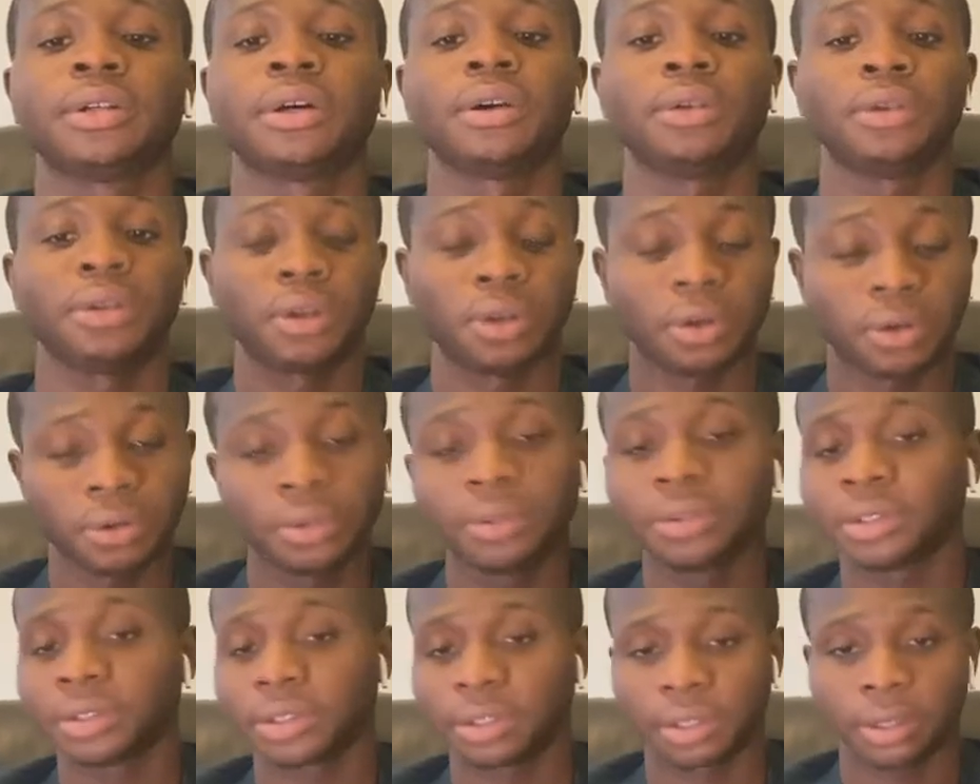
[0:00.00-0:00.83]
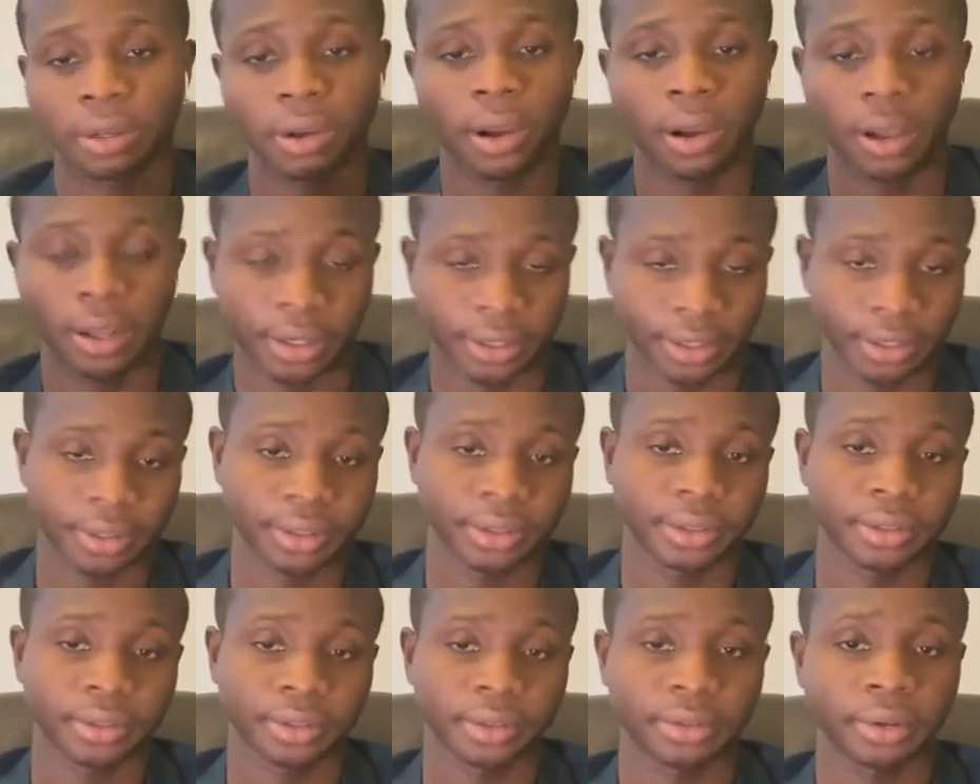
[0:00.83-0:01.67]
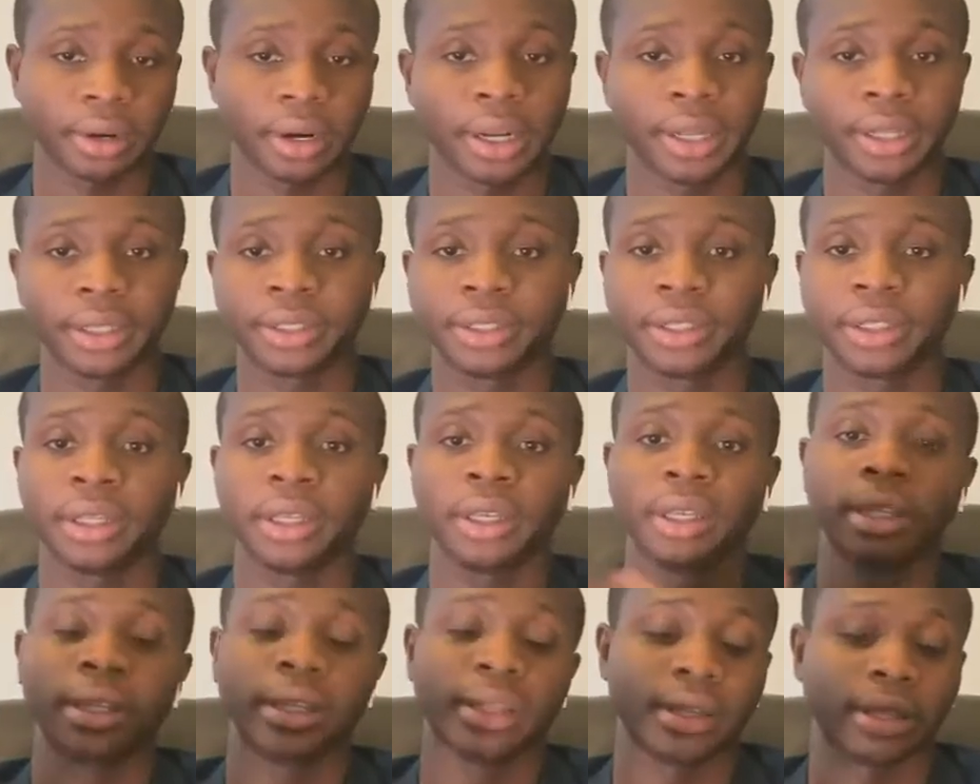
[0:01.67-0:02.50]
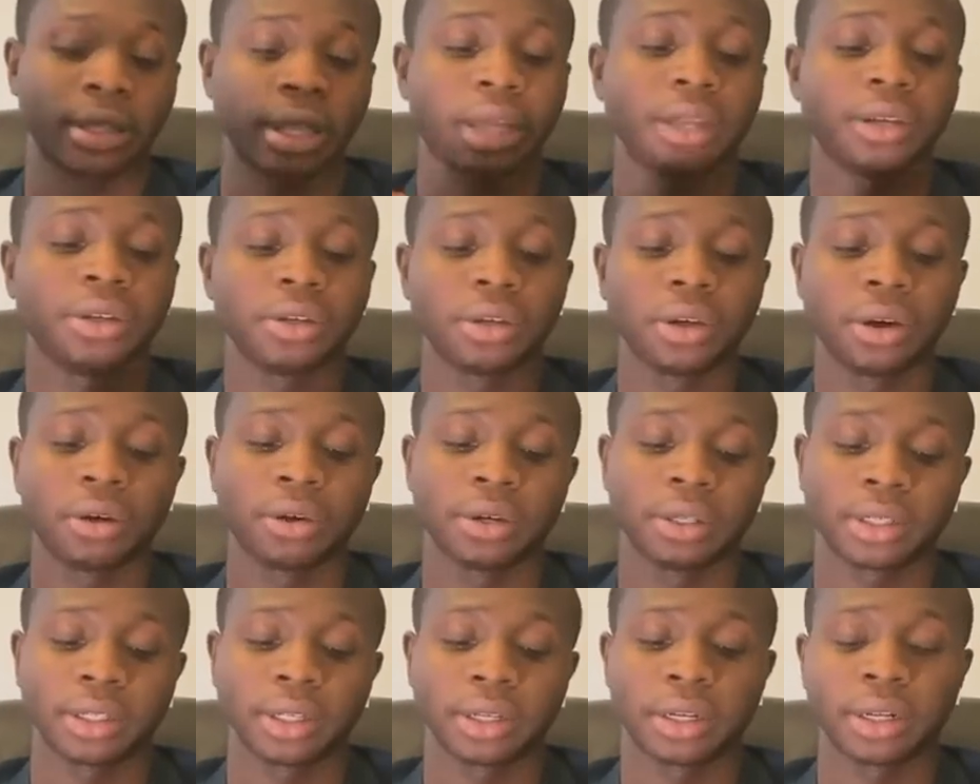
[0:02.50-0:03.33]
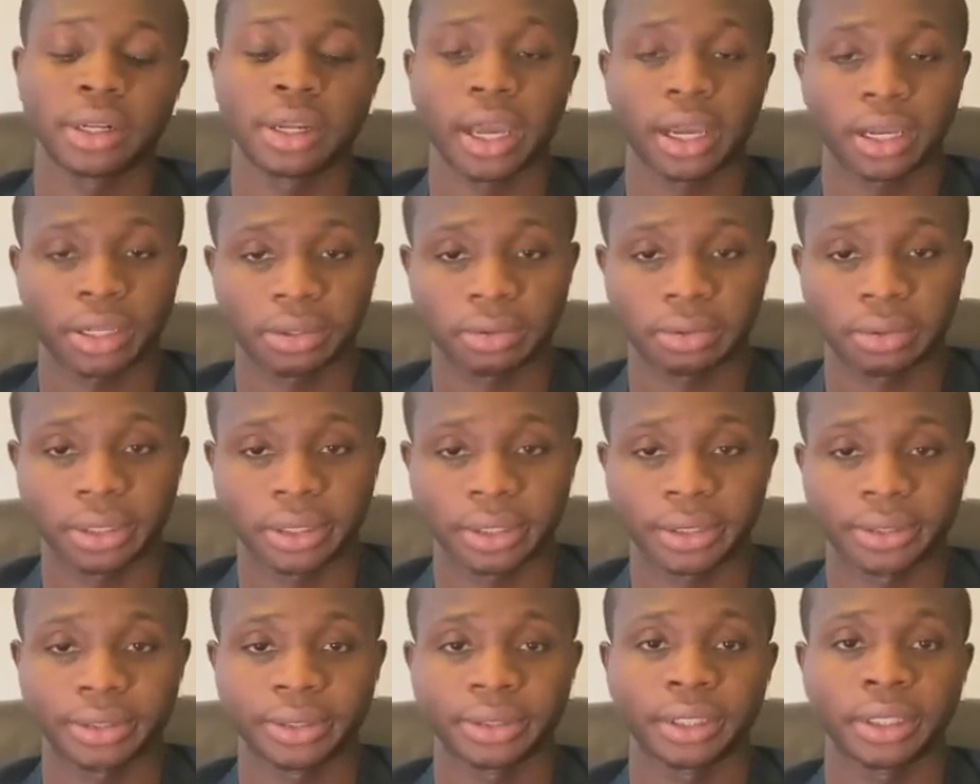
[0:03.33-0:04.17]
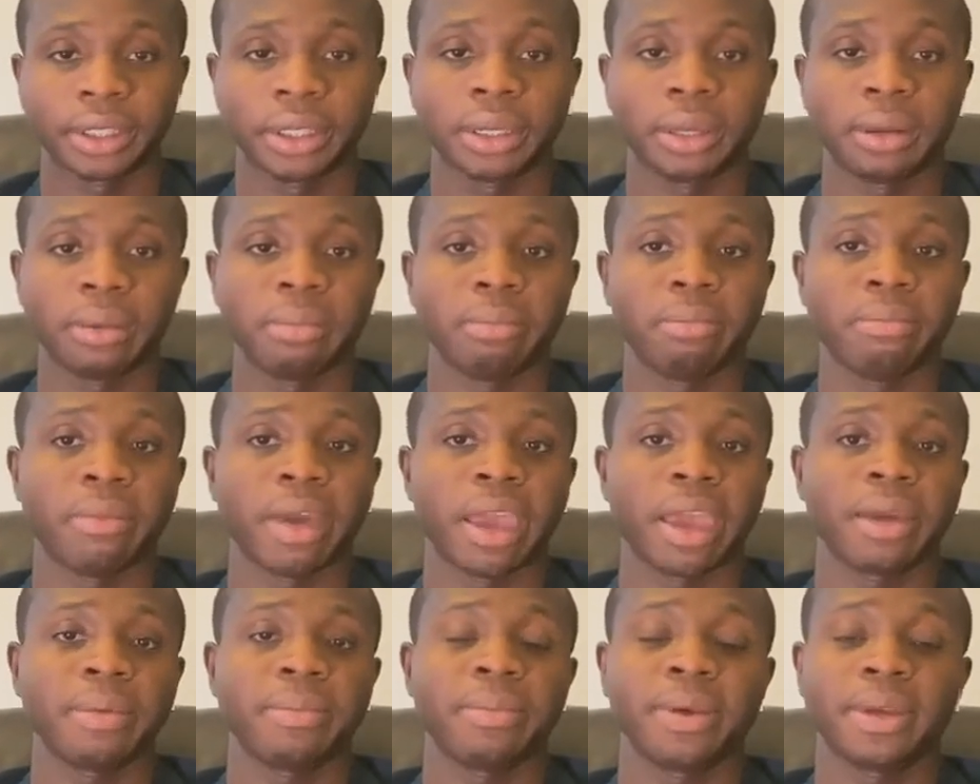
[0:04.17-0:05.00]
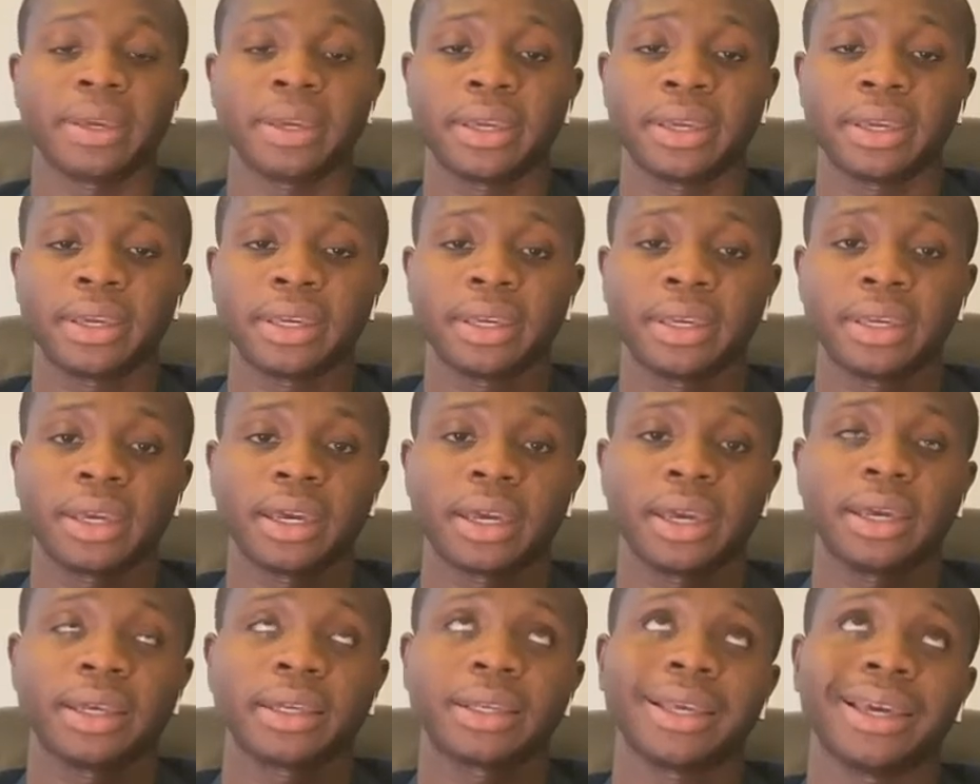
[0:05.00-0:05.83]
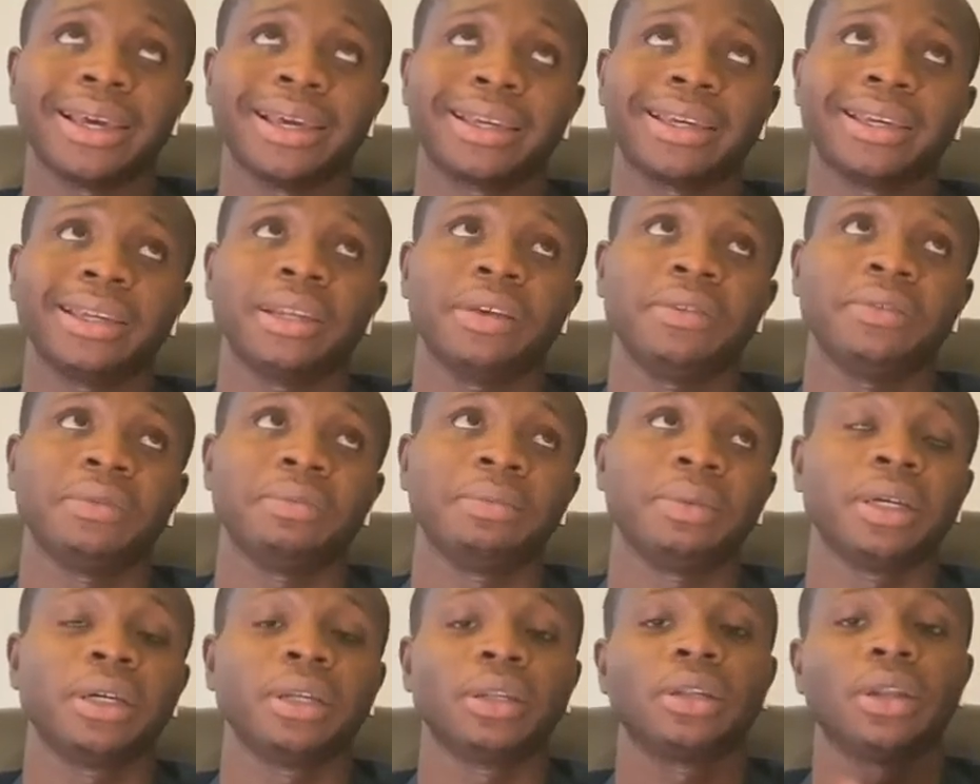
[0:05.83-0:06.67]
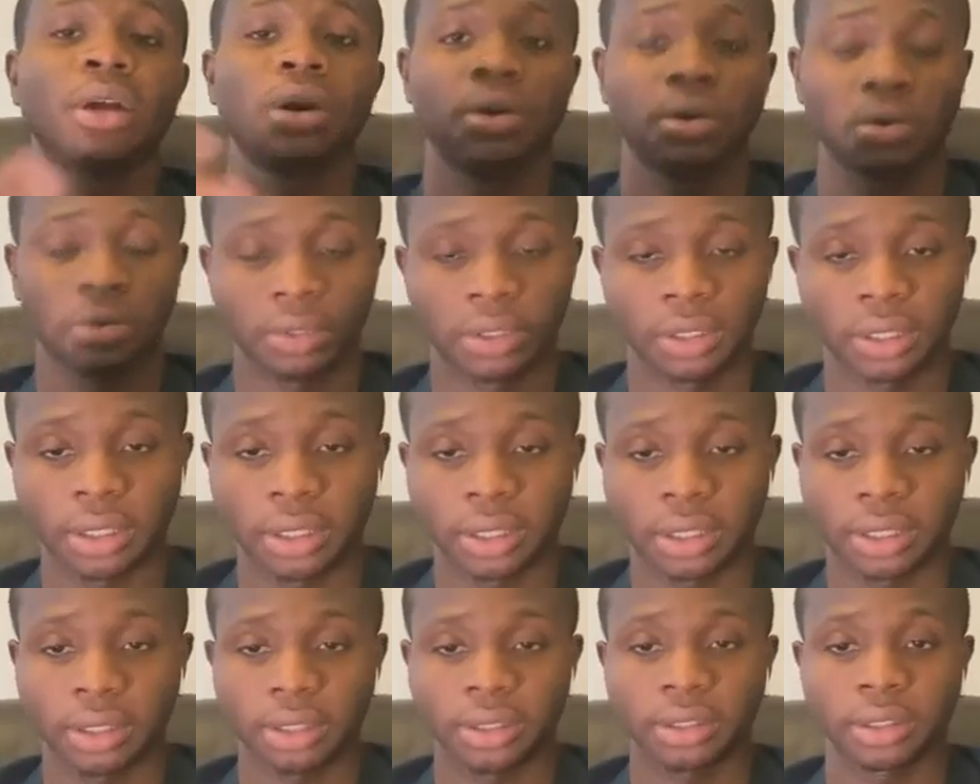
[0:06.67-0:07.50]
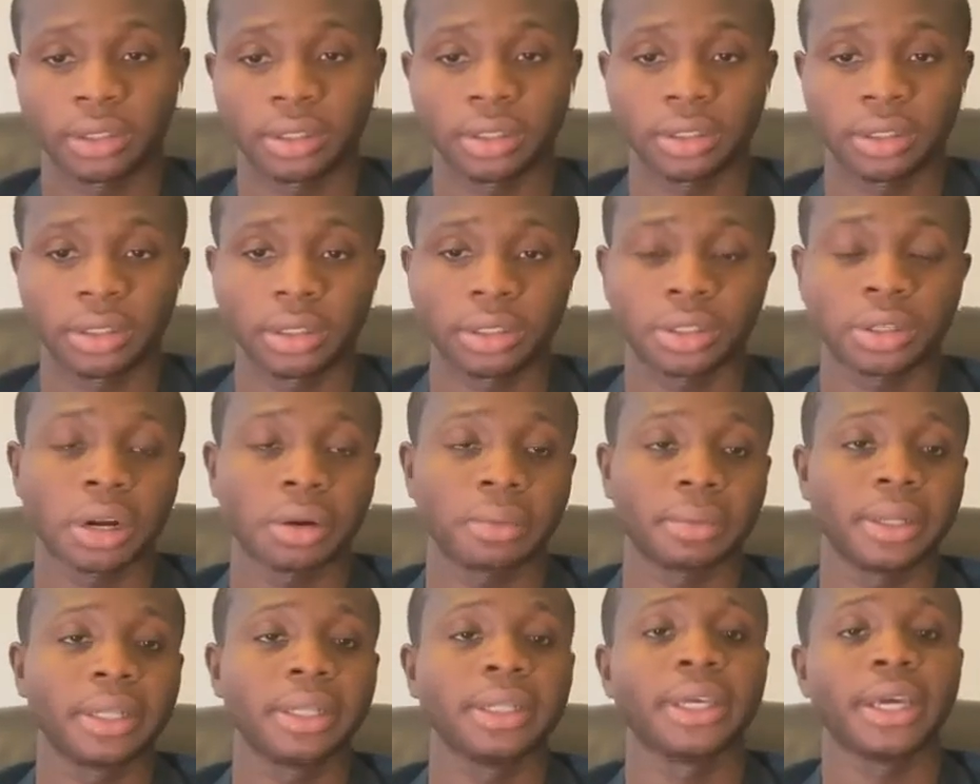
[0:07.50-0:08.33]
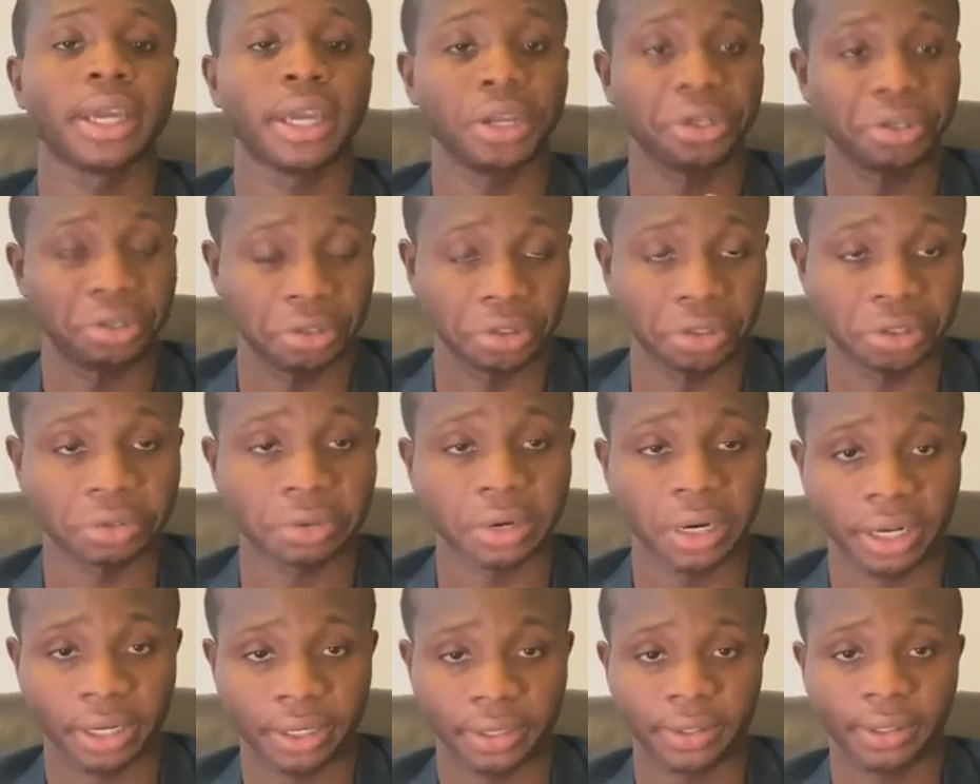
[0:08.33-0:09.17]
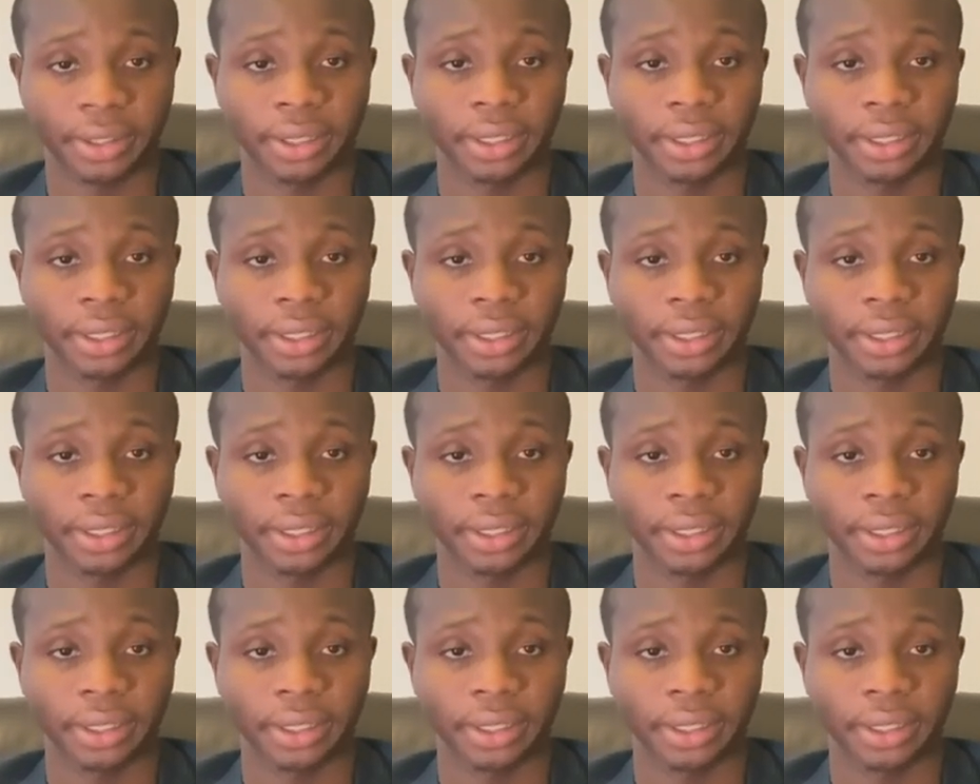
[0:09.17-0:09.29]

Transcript: Oh, no? Gone. Right? Then you go into the next one. Maybe it can even be a loan, determining the interest rate.